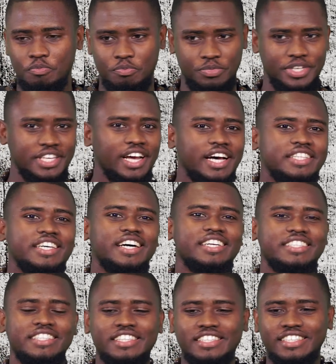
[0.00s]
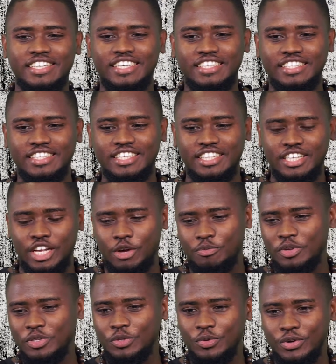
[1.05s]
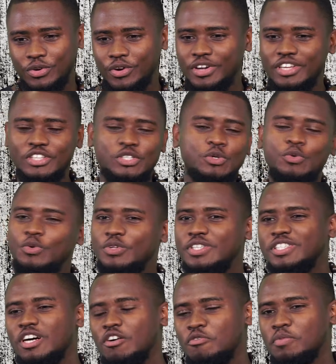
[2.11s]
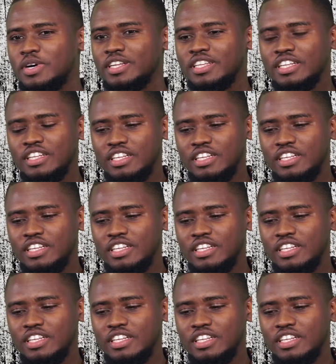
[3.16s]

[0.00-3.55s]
be that artist and be doing all this cool stuff. But